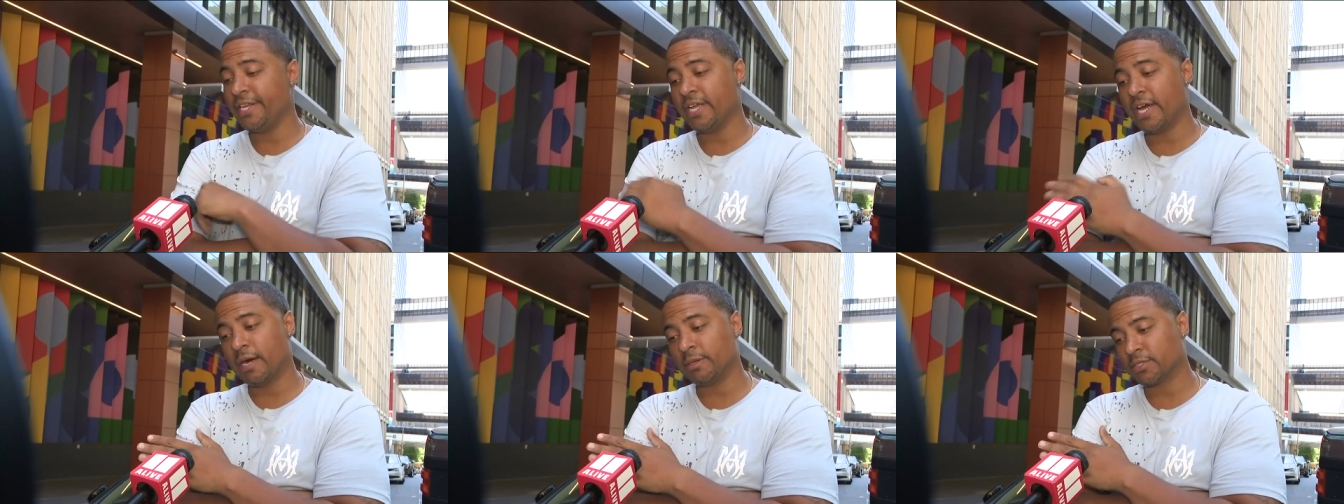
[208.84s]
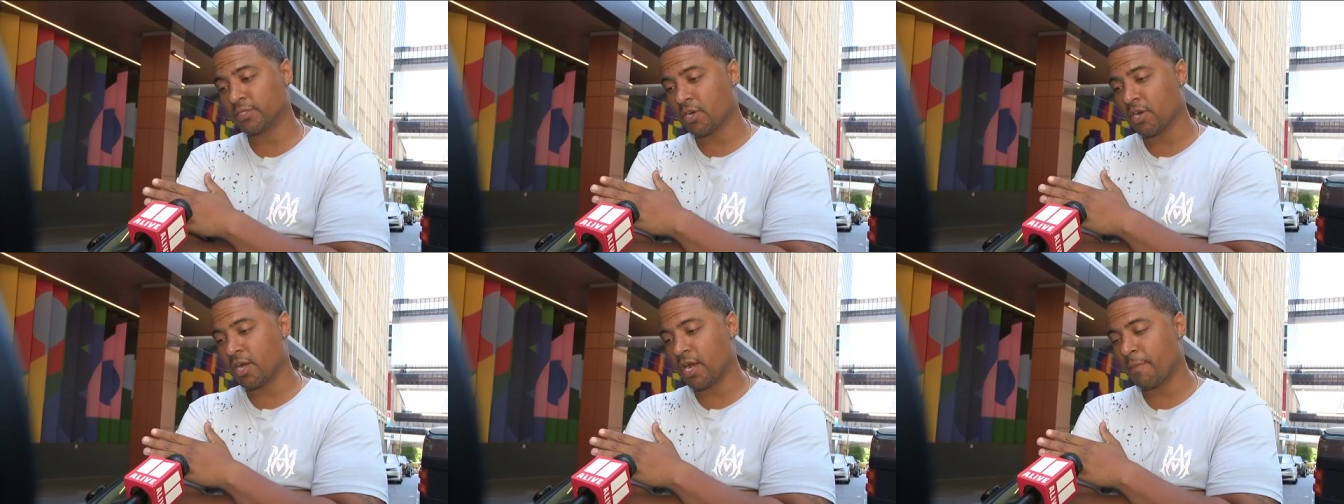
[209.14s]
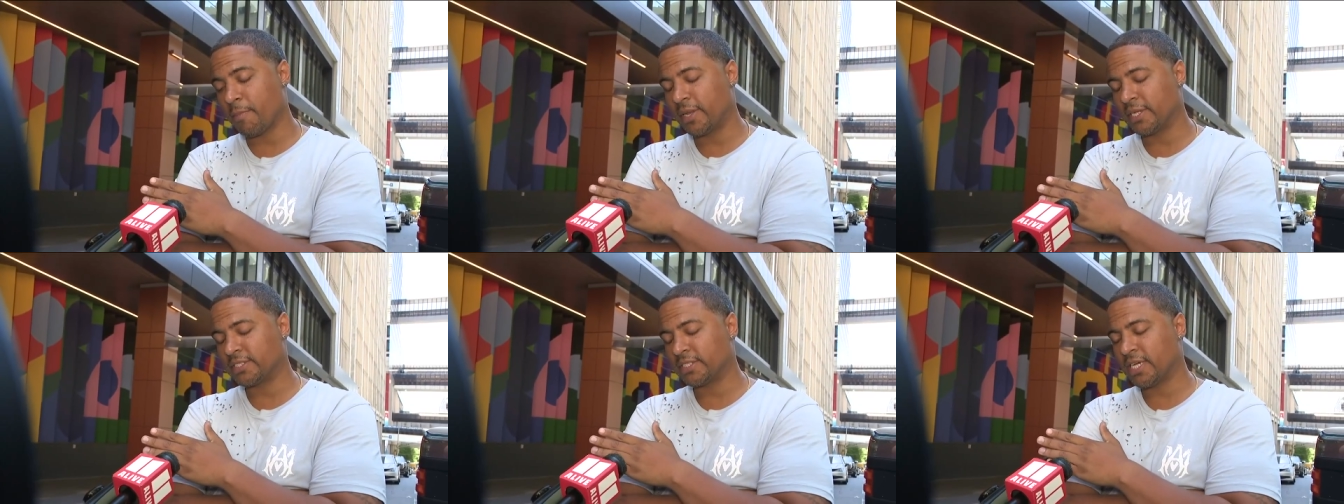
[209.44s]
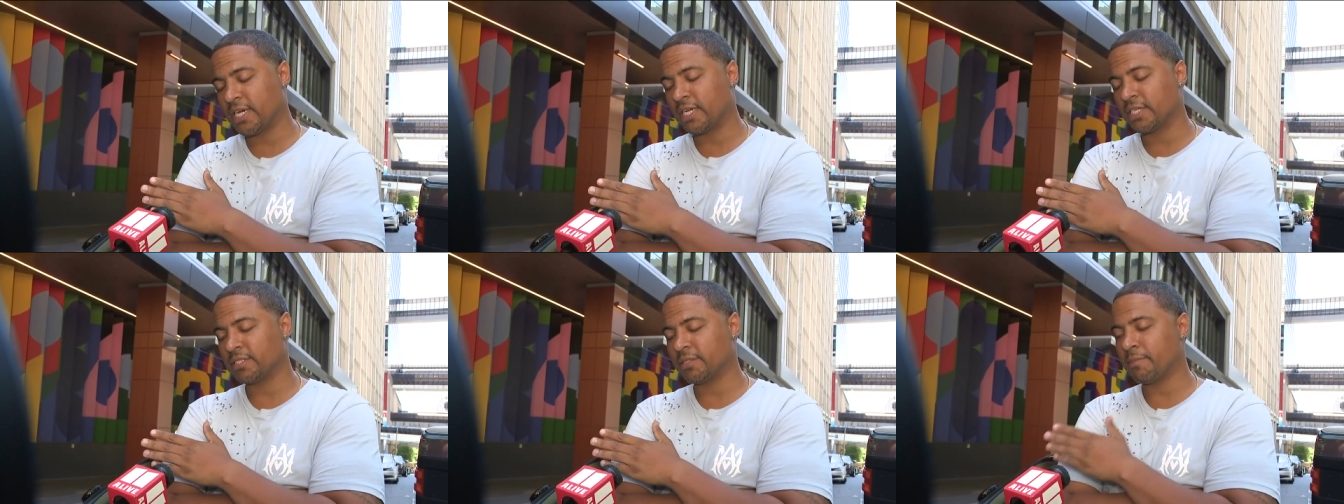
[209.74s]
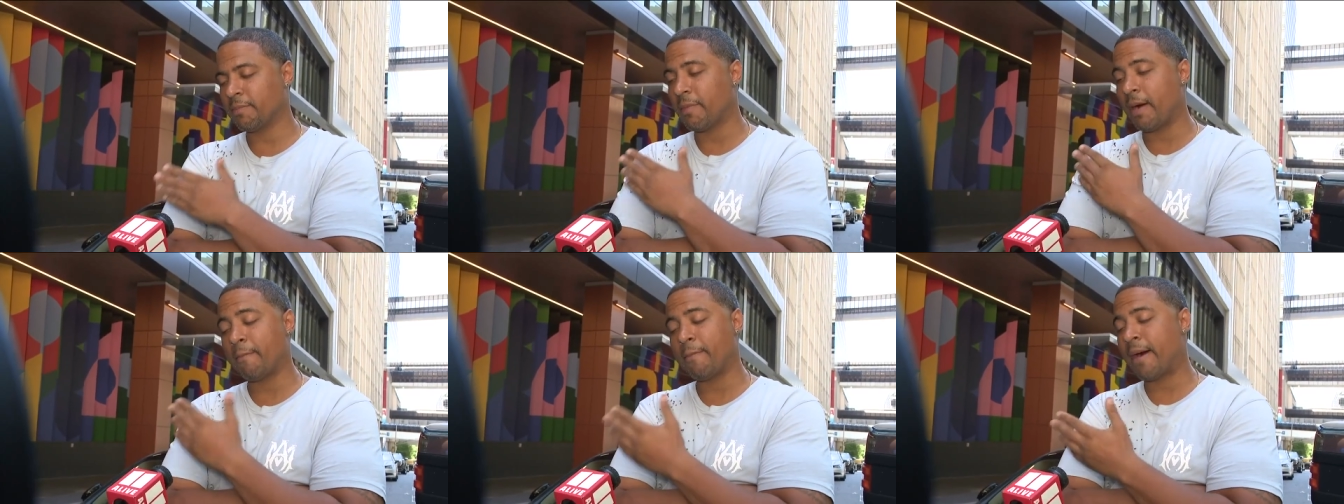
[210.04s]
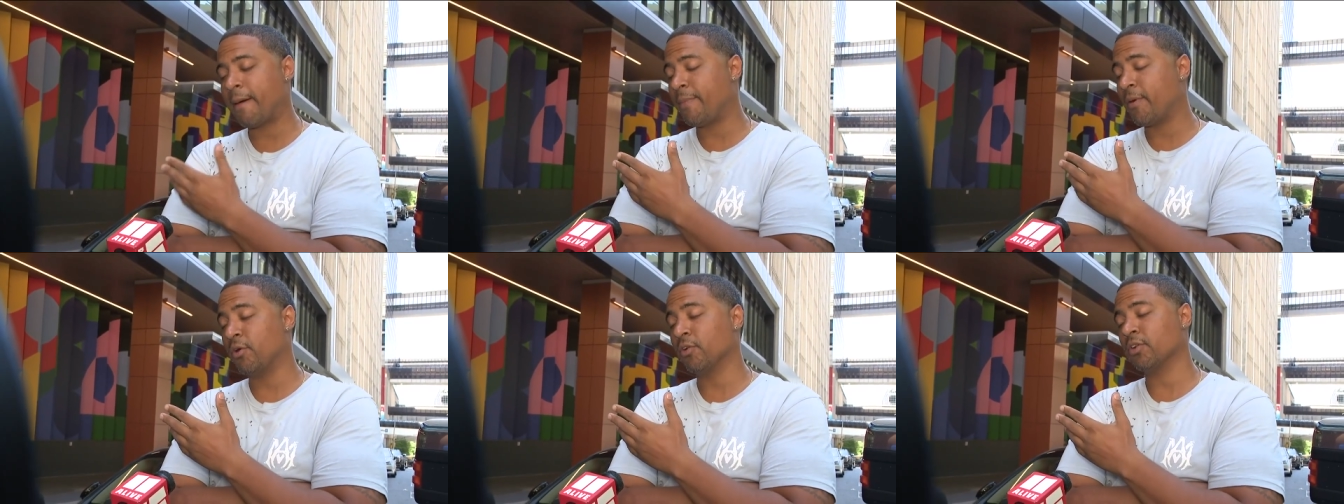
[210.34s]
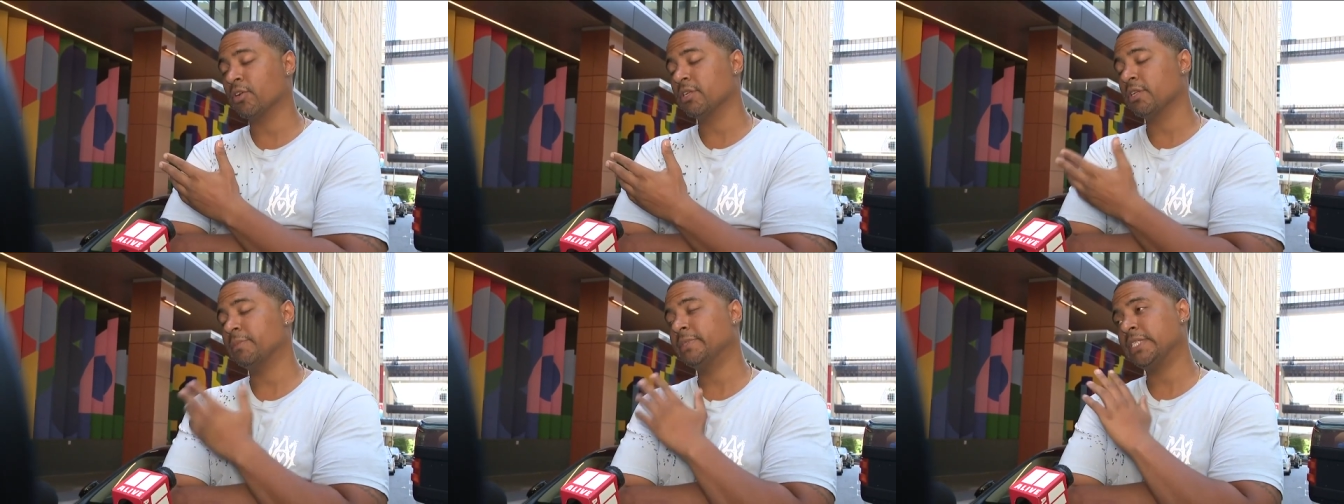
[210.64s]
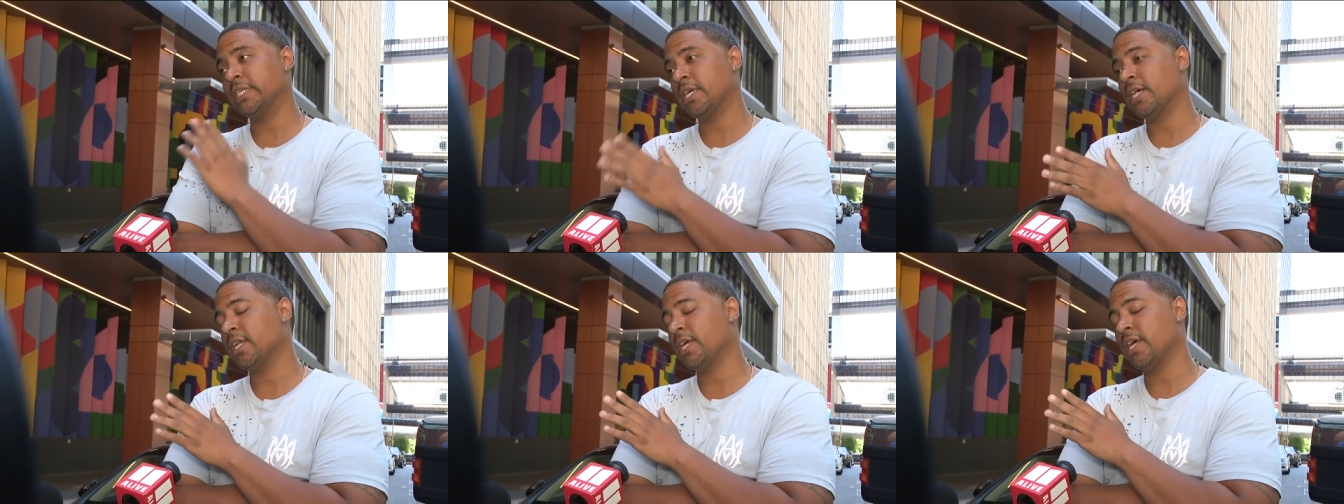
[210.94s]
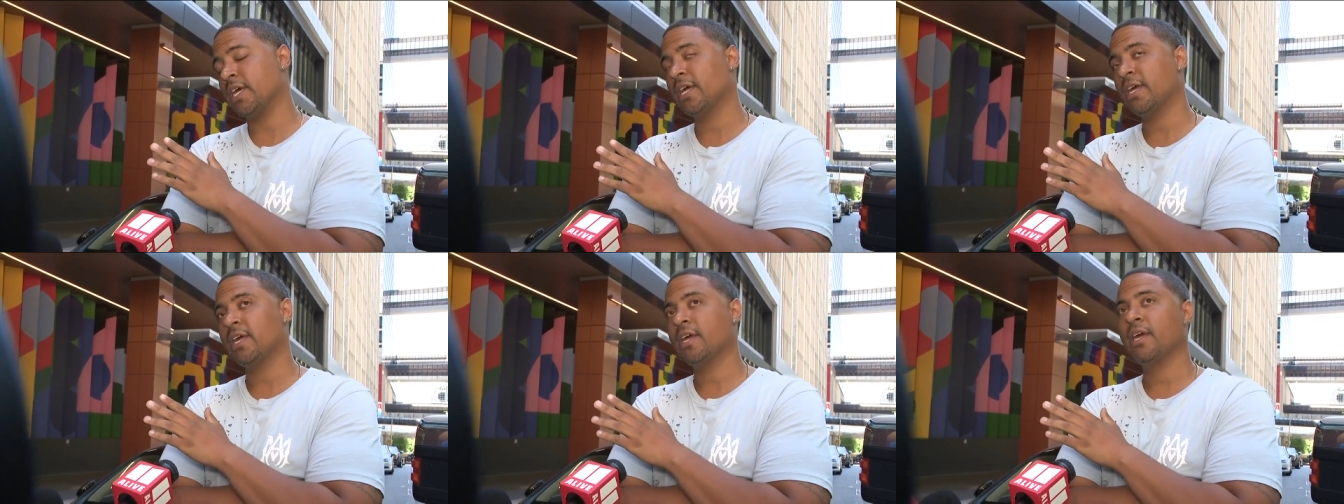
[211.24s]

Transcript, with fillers: I'm sorry, I apologize. I'm, bipolar, let me tell y'all that.